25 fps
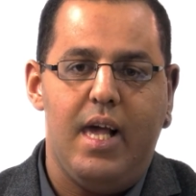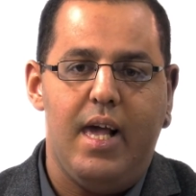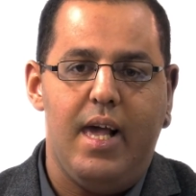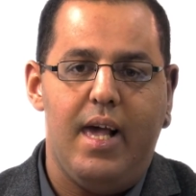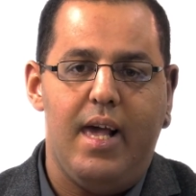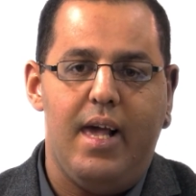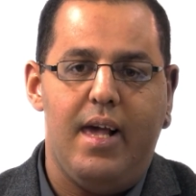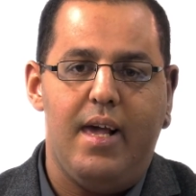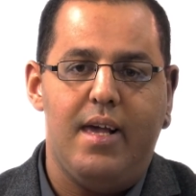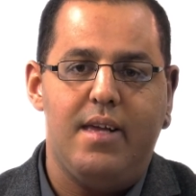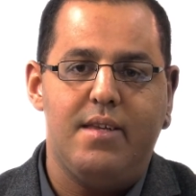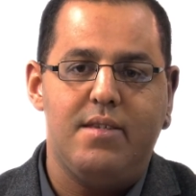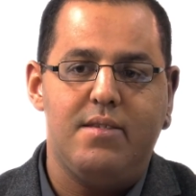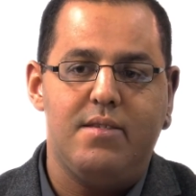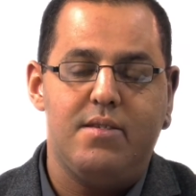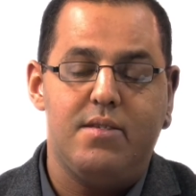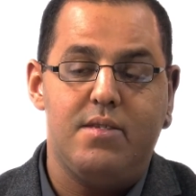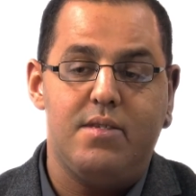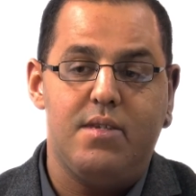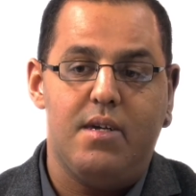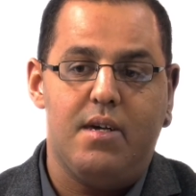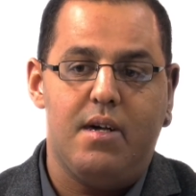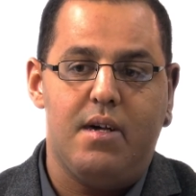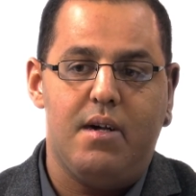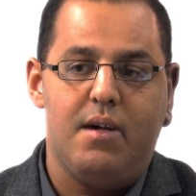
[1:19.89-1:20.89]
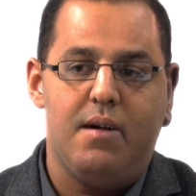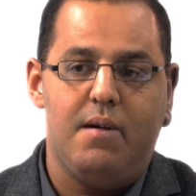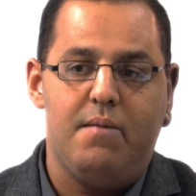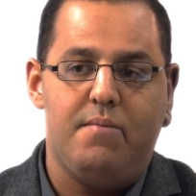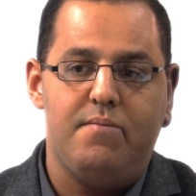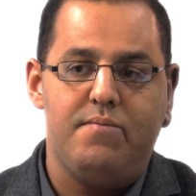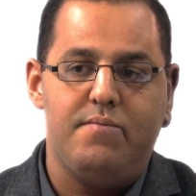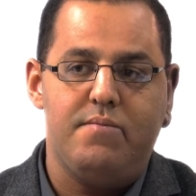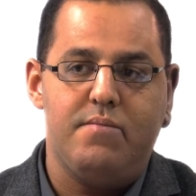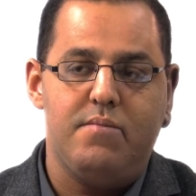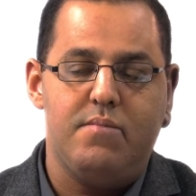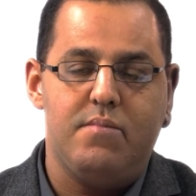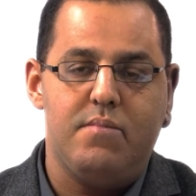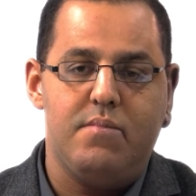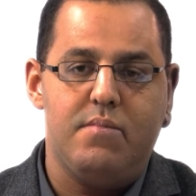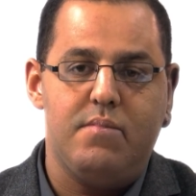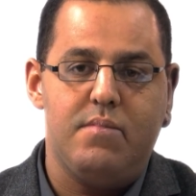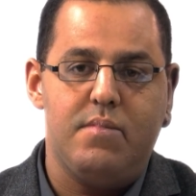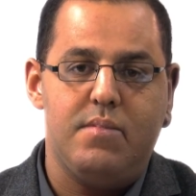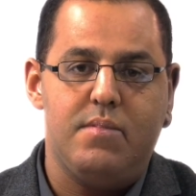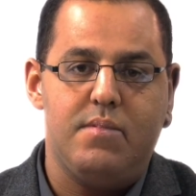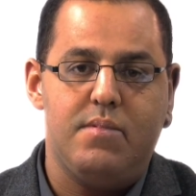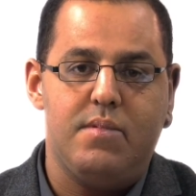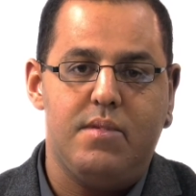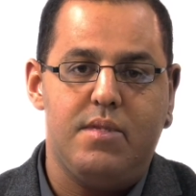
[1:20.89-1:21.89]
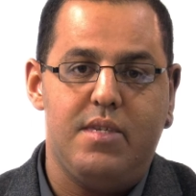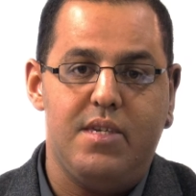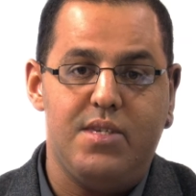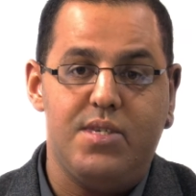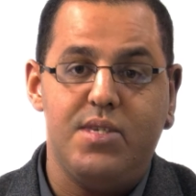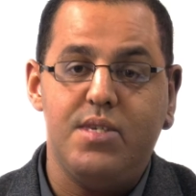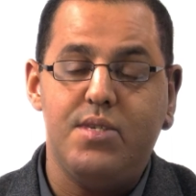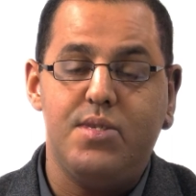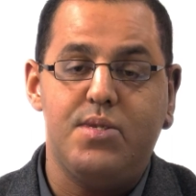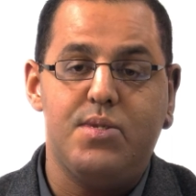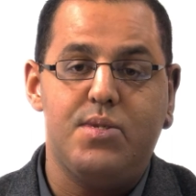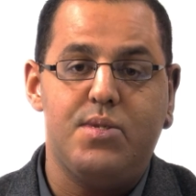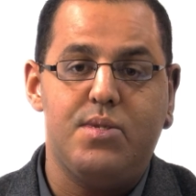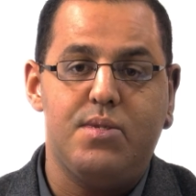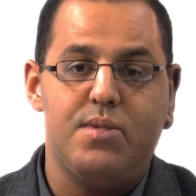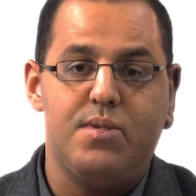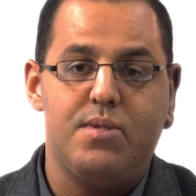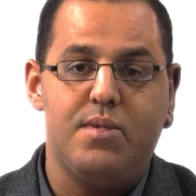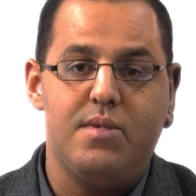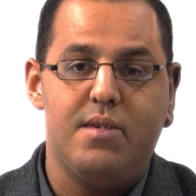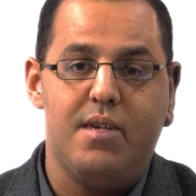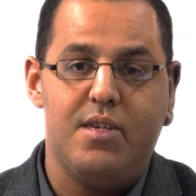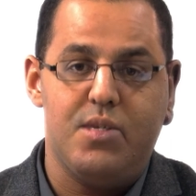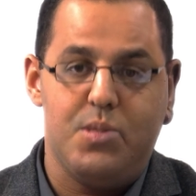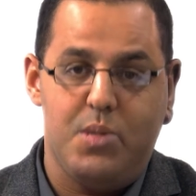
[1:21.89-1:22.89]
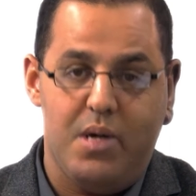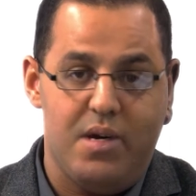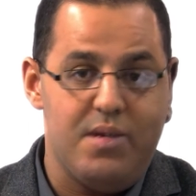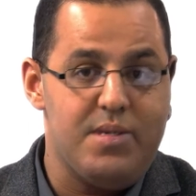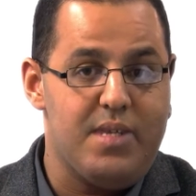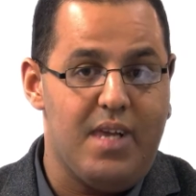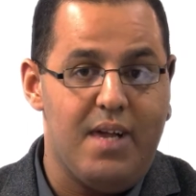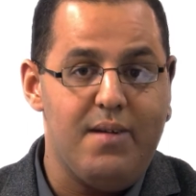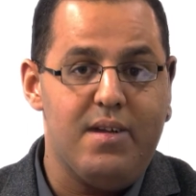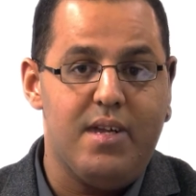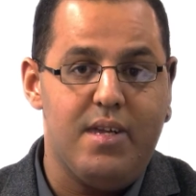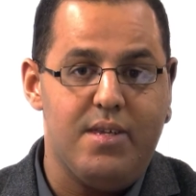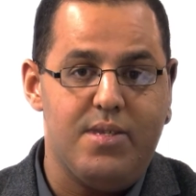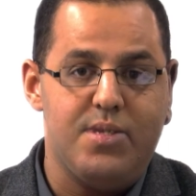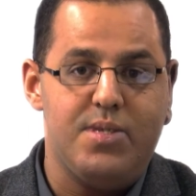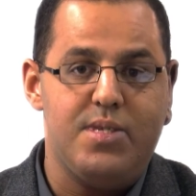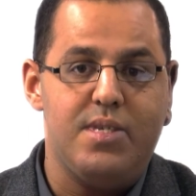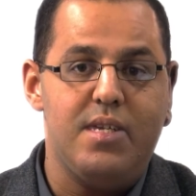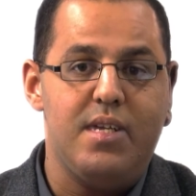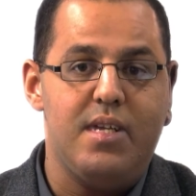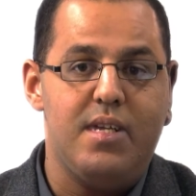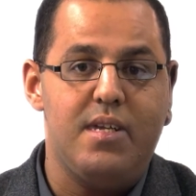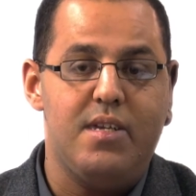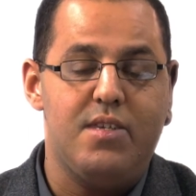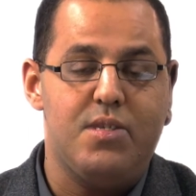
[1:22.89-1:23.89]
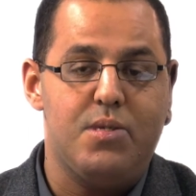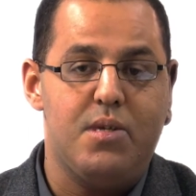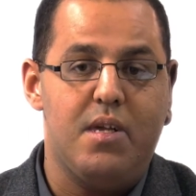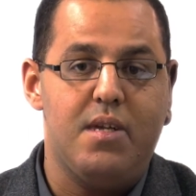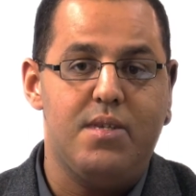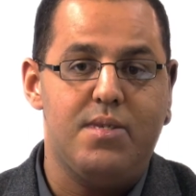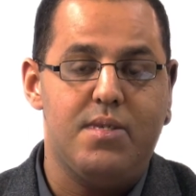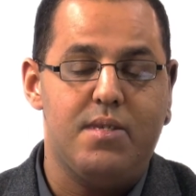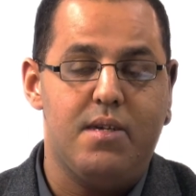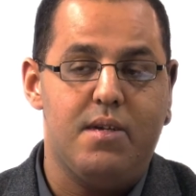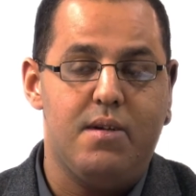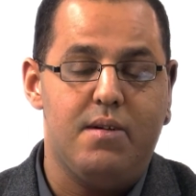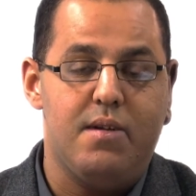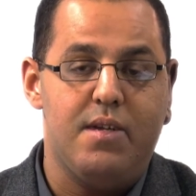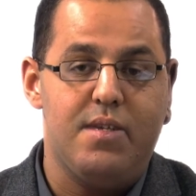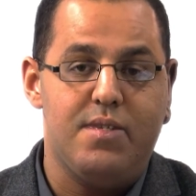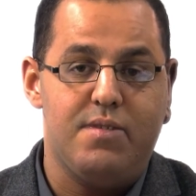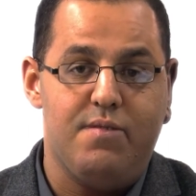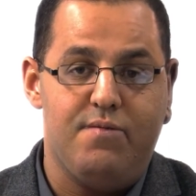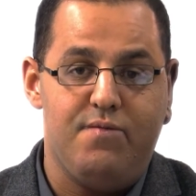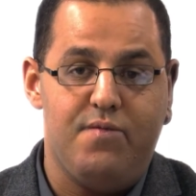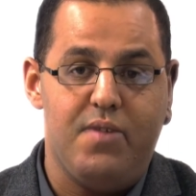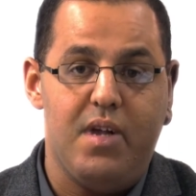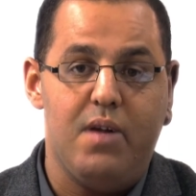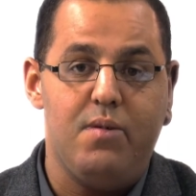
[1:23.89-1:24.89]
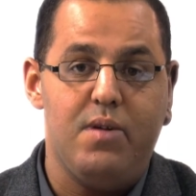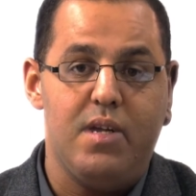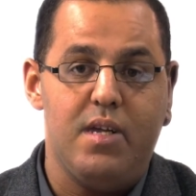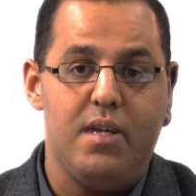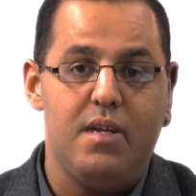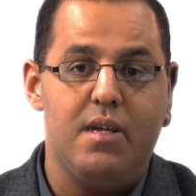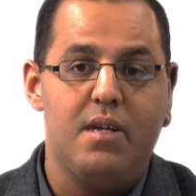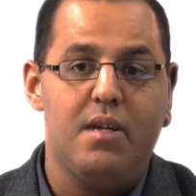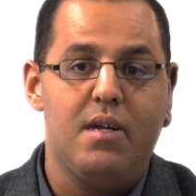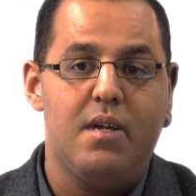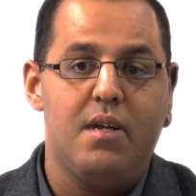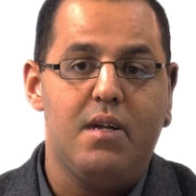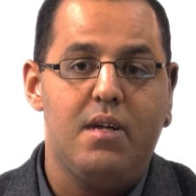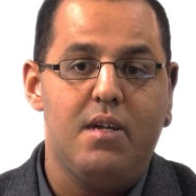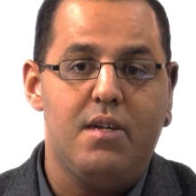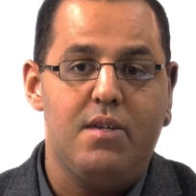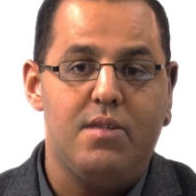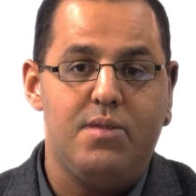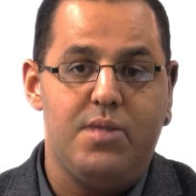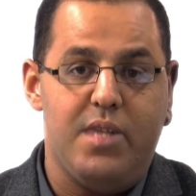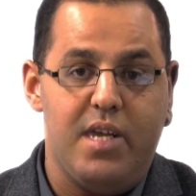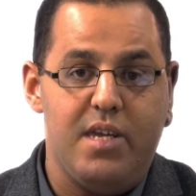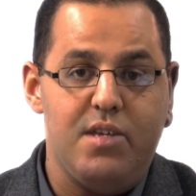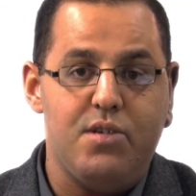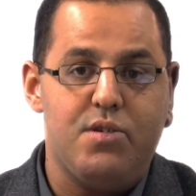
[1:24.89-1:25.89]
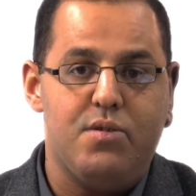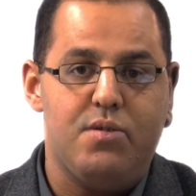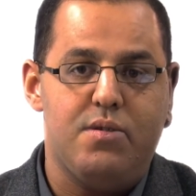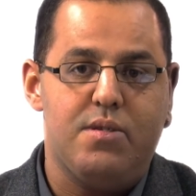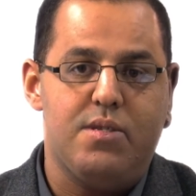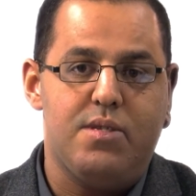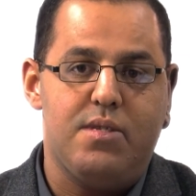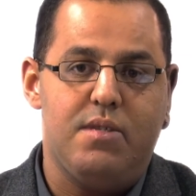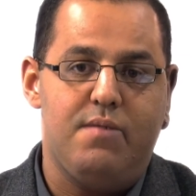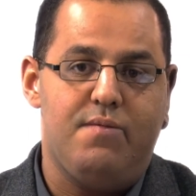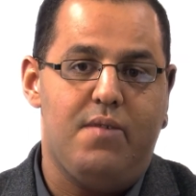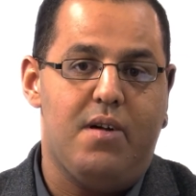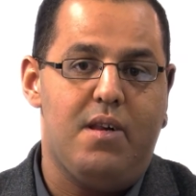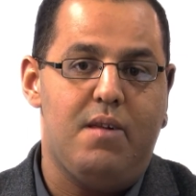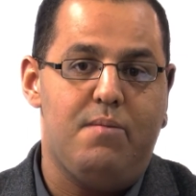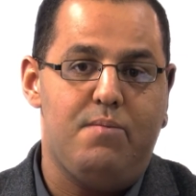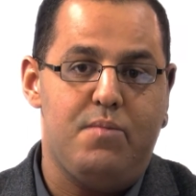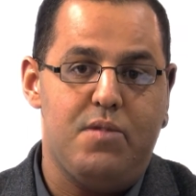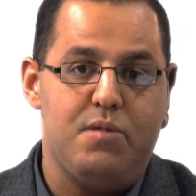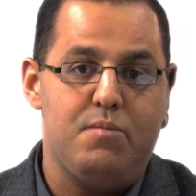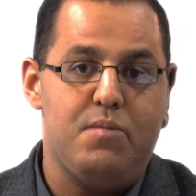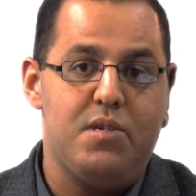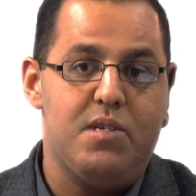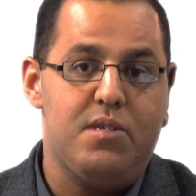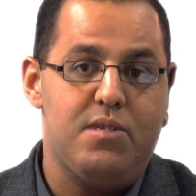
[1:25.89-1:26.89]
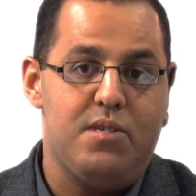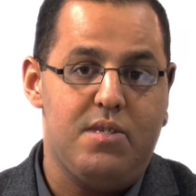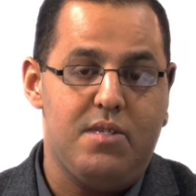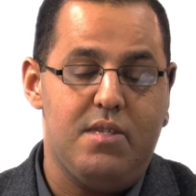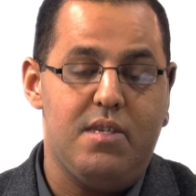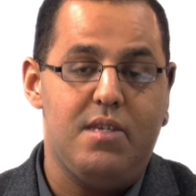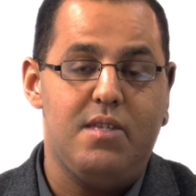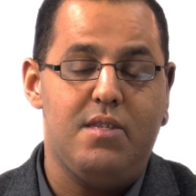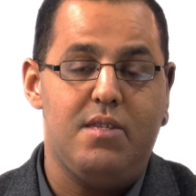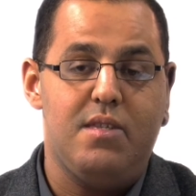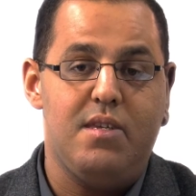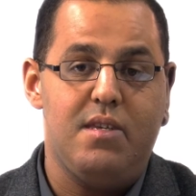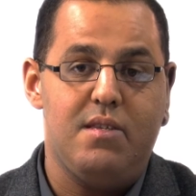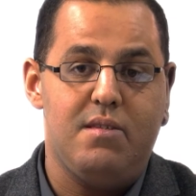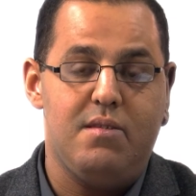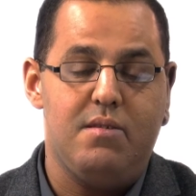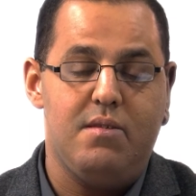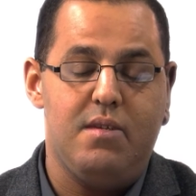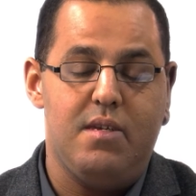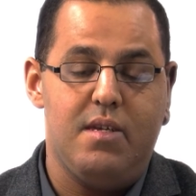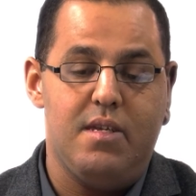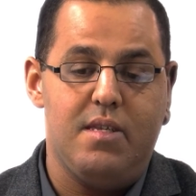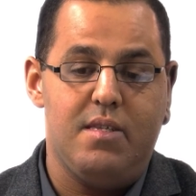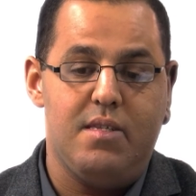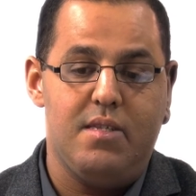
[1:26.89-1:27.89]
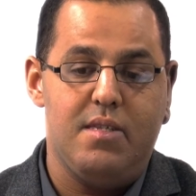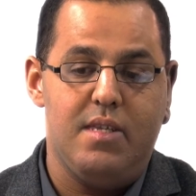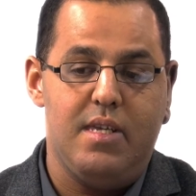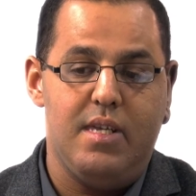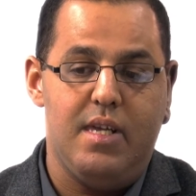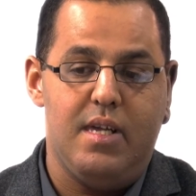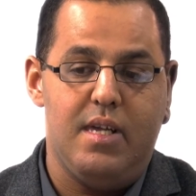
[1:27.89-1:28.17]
And this is, as far as I can see, is a very dangerous development because it